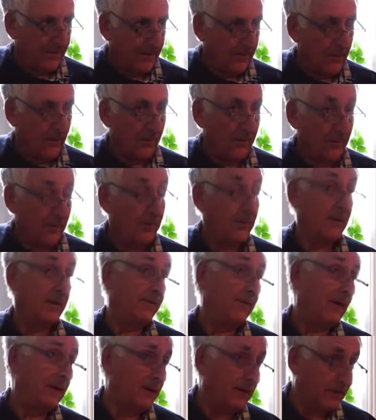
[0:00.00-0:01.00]
well, or we
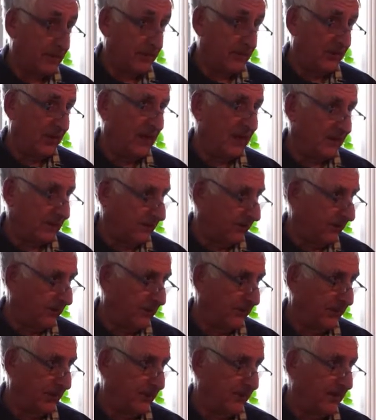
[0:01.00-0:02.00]
found a projector
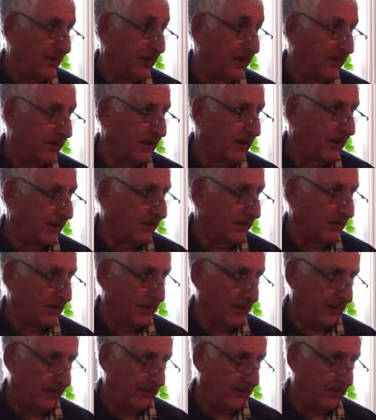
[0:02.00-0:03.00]
from somewhere, I think that must
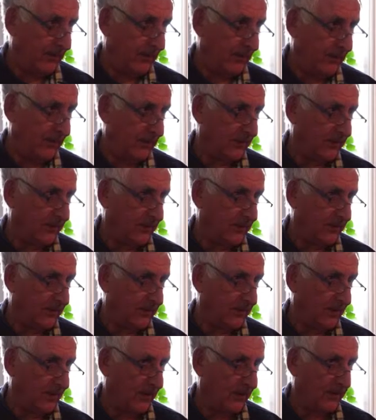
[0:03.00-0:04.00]
have been from Whitchurch
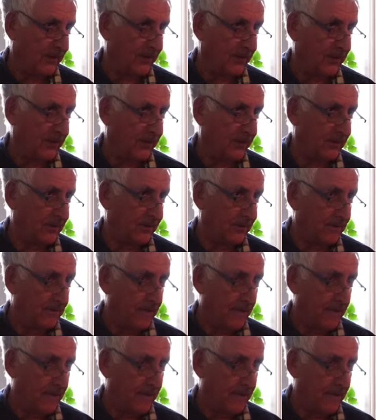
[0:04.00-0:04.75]
Hospital.